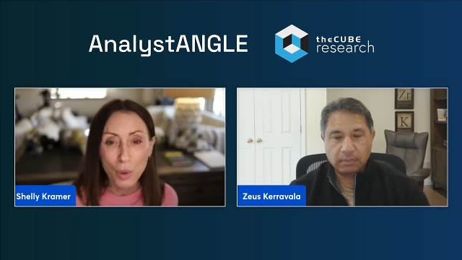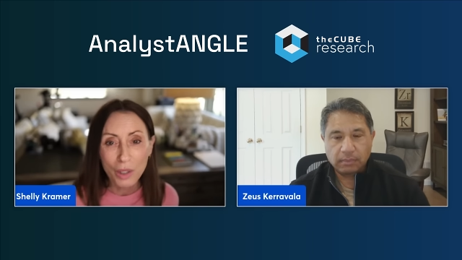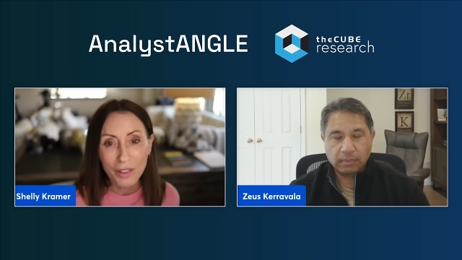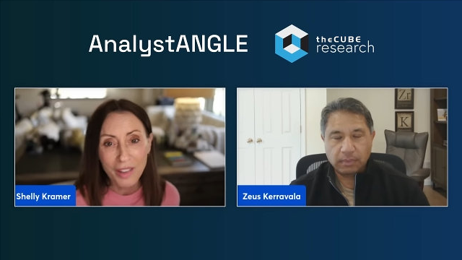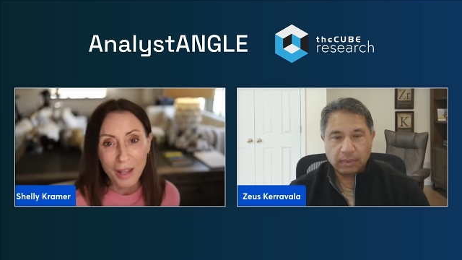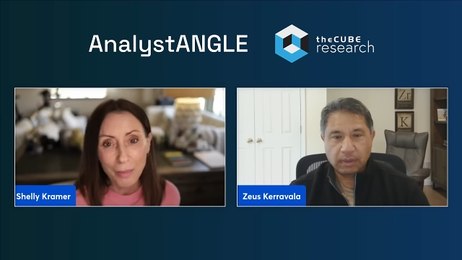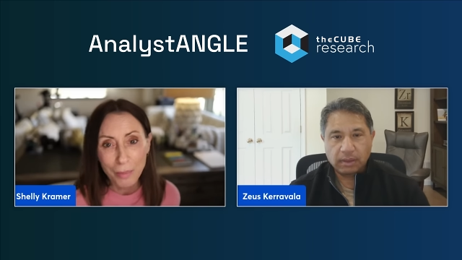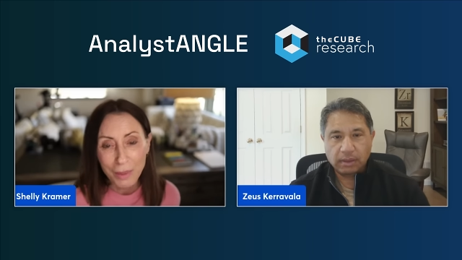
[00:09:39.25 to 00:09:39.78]
Speaker 1: And
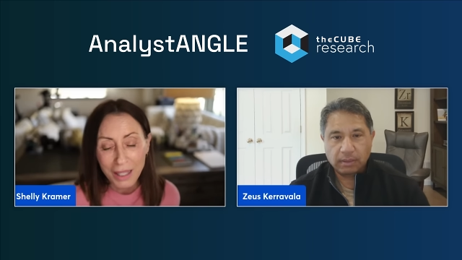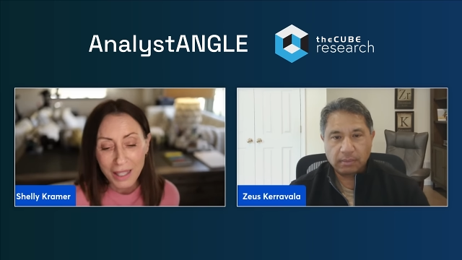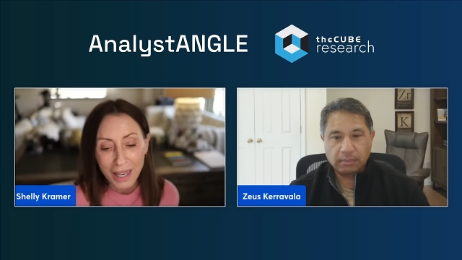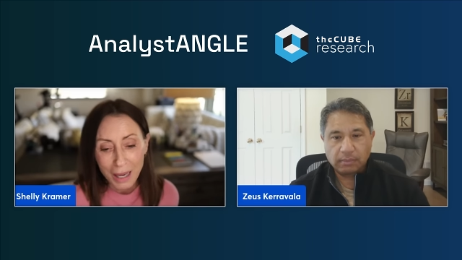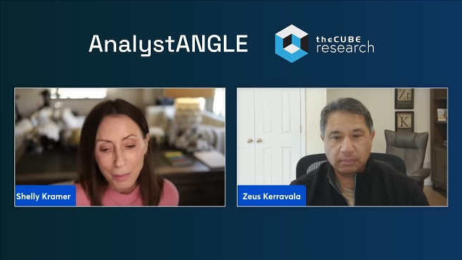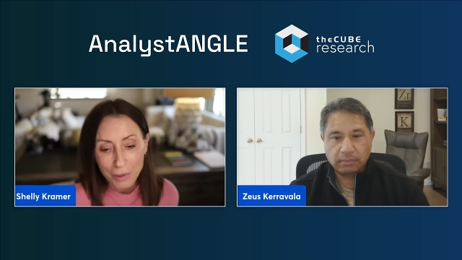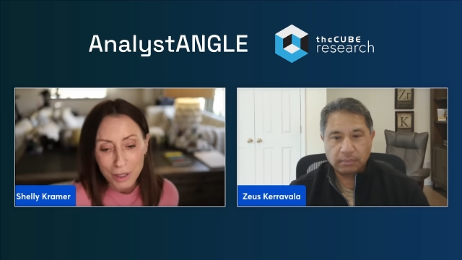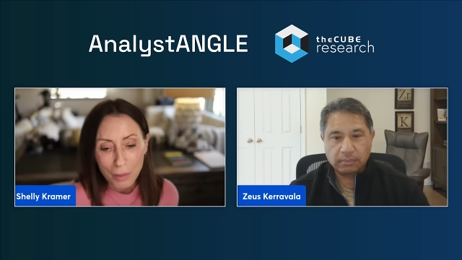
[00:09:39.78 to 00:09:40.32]
then being
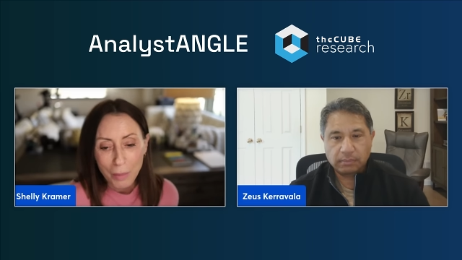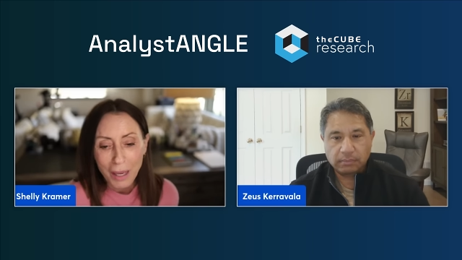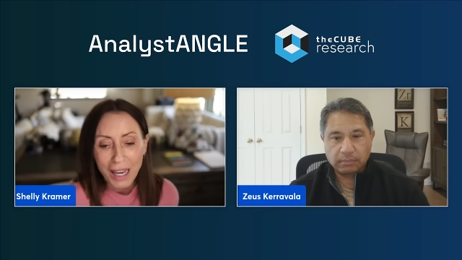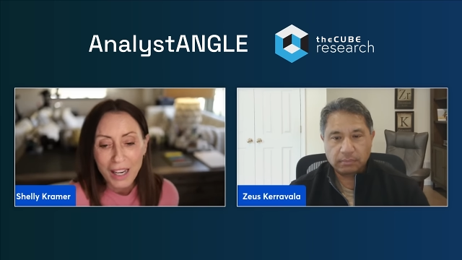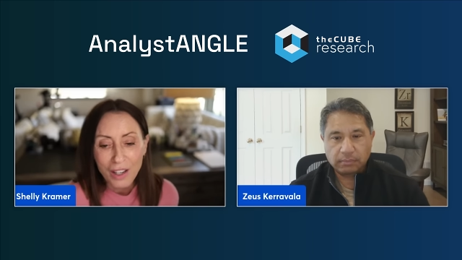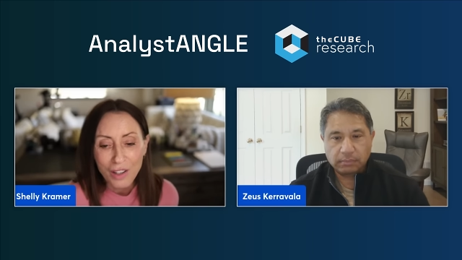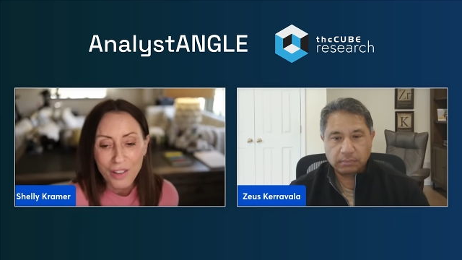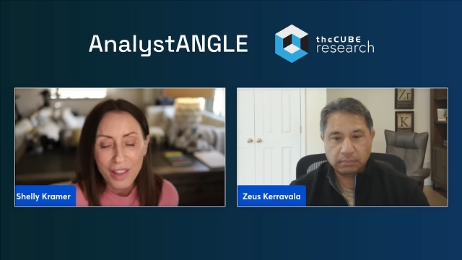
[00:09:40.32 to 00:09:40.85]
able to
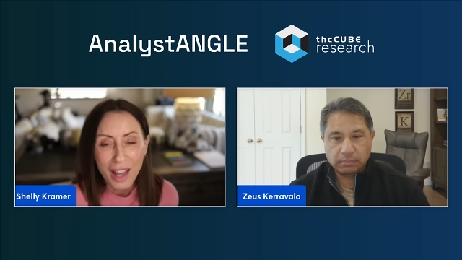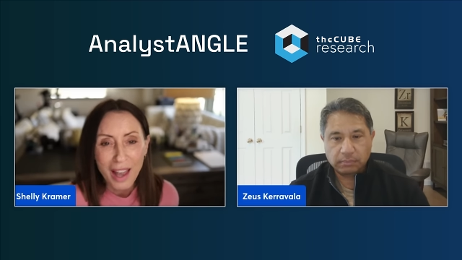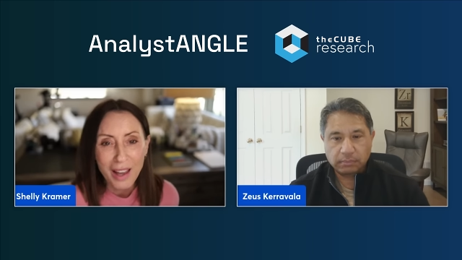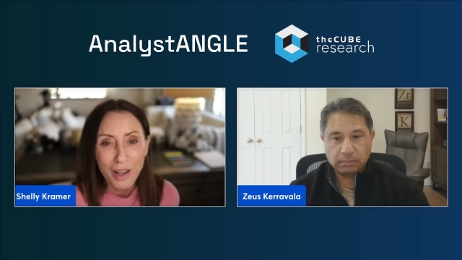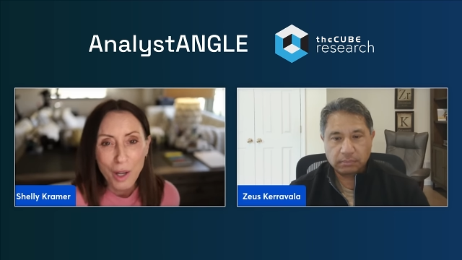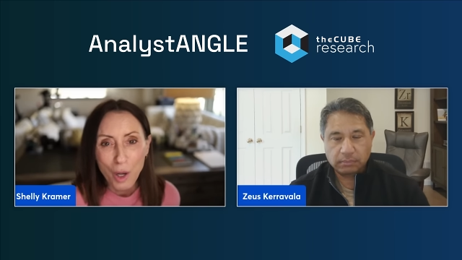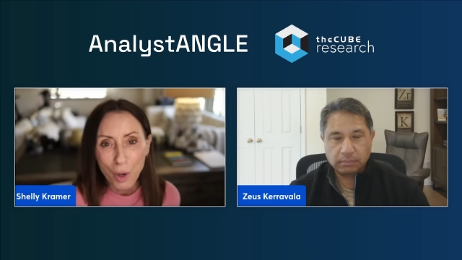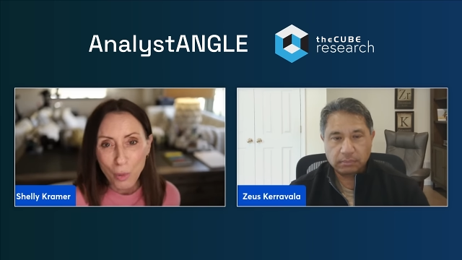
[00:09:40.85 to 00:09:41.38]
pair that
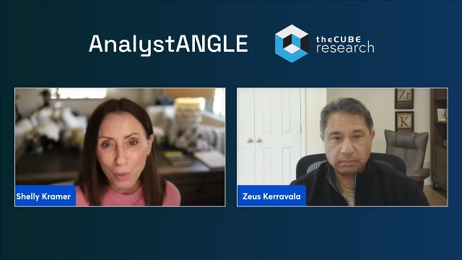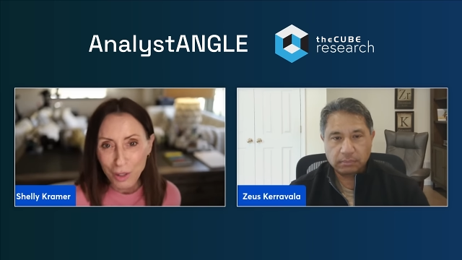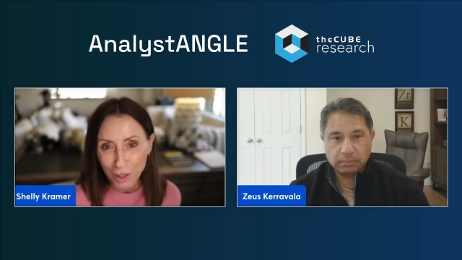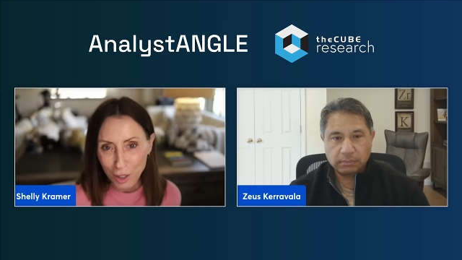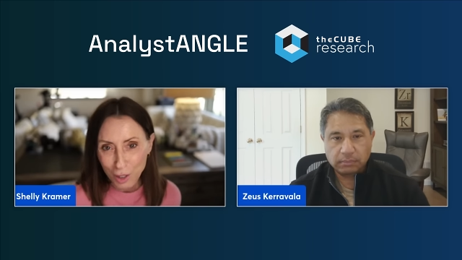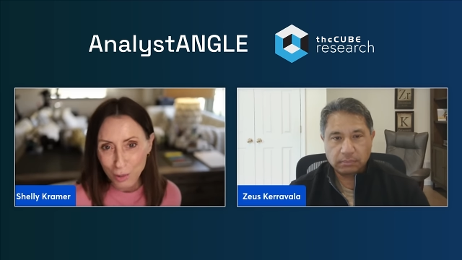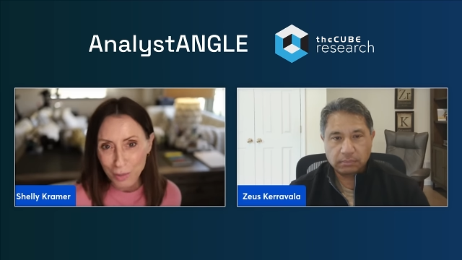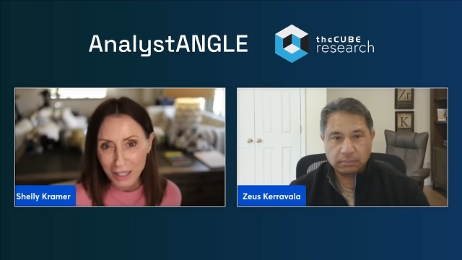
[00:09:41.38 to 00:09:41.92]
with
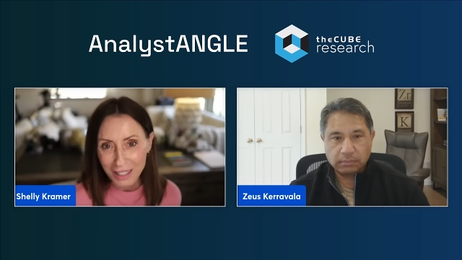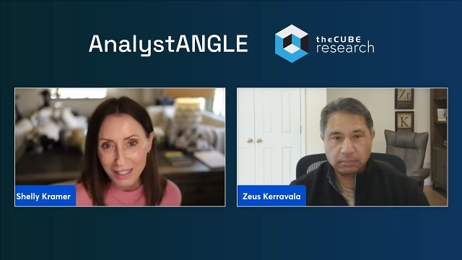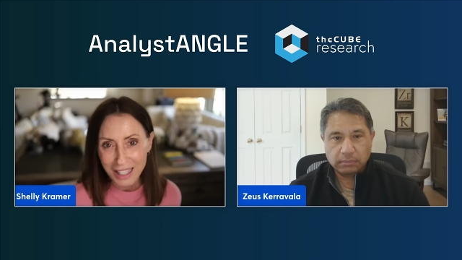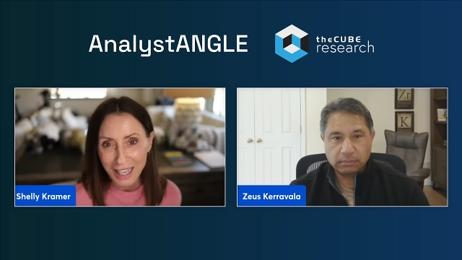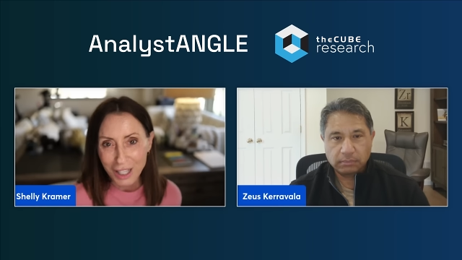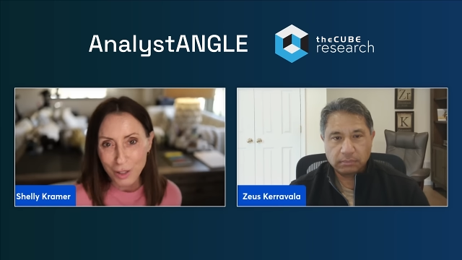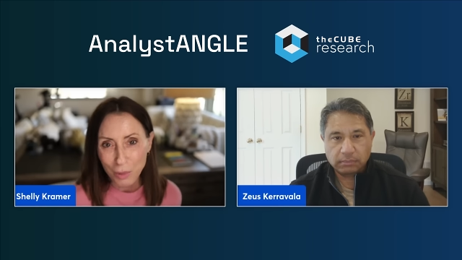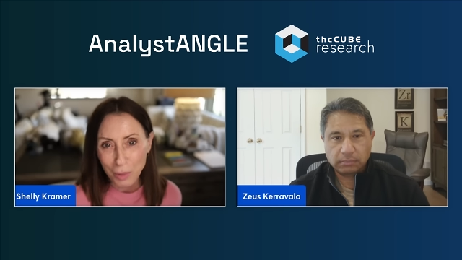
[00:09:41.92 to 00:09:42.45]
human
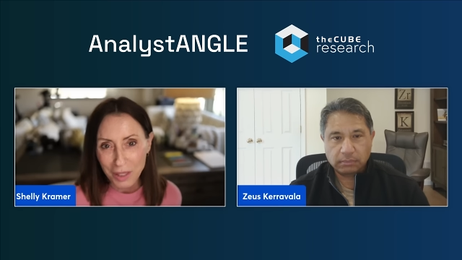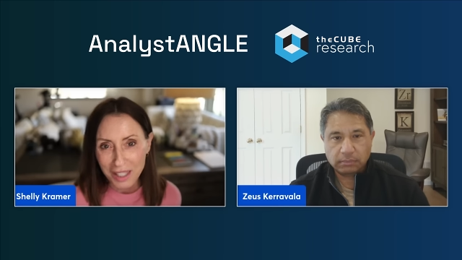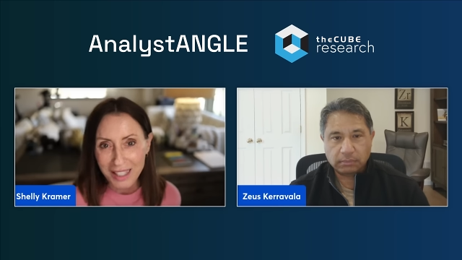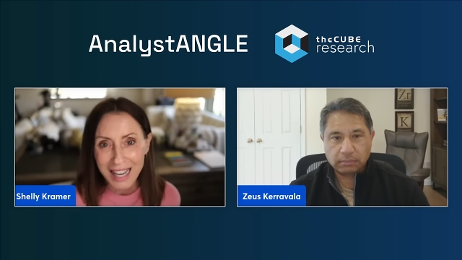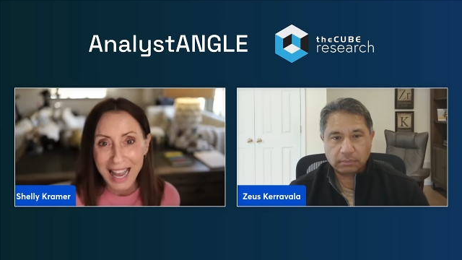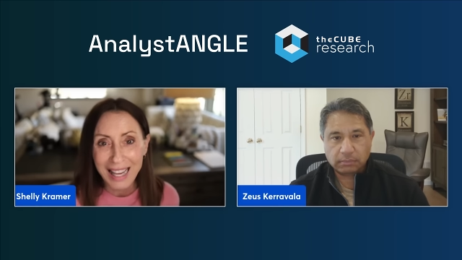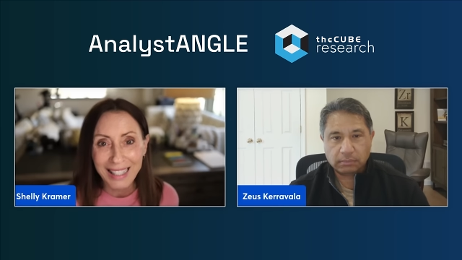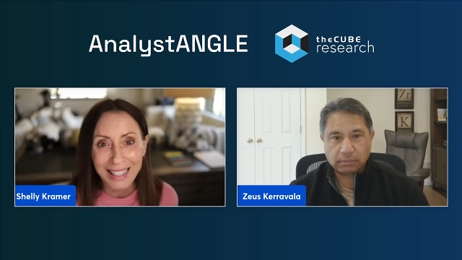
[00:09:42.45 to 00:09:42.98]
engagement that's
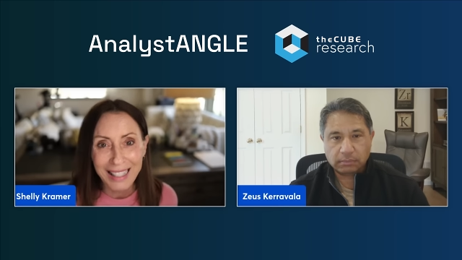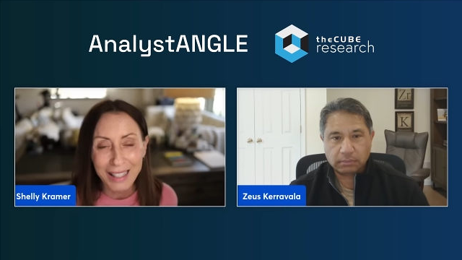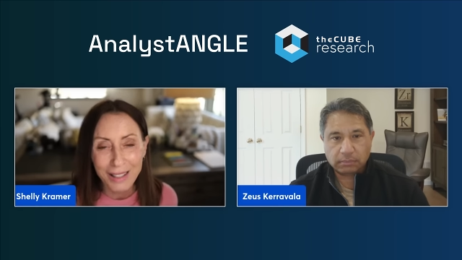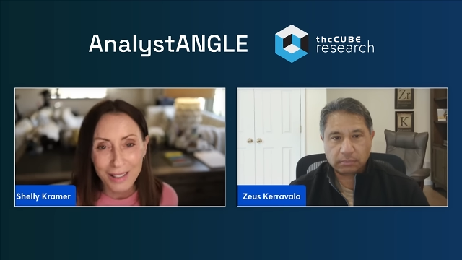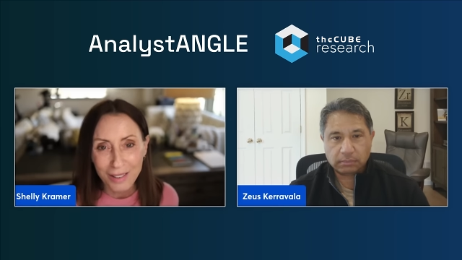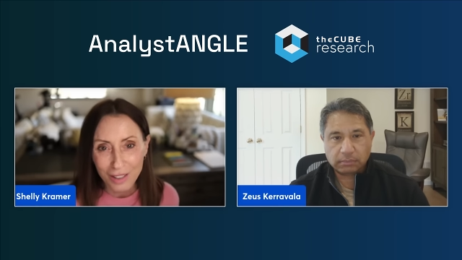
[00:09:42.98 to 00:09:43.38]
added in,